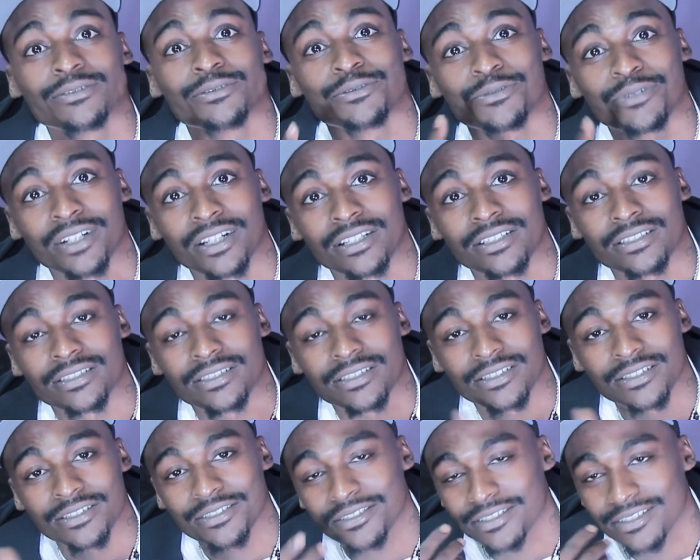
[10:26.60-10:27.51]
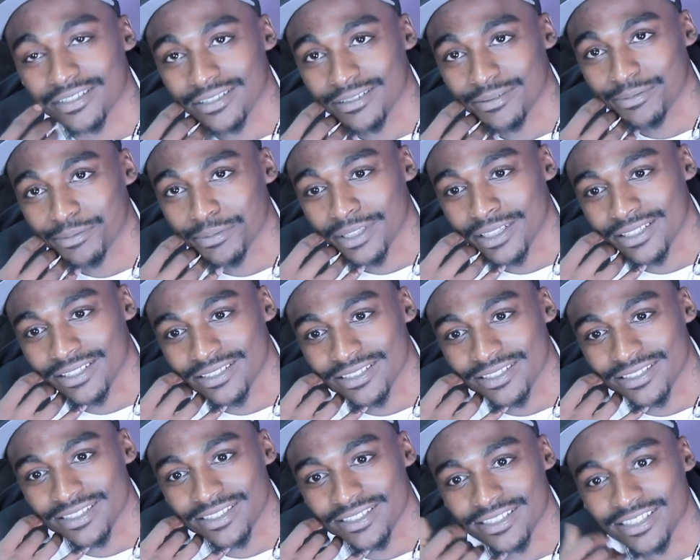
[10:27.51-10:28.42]
Right, so you might have just
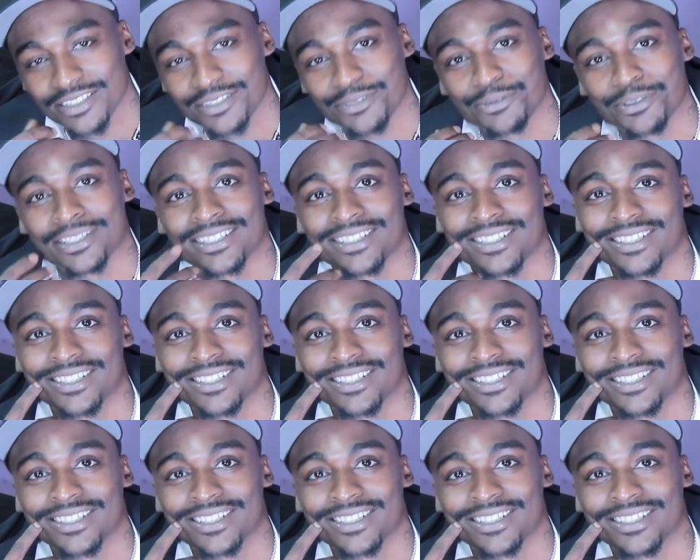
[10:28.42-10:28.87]
snuck one in.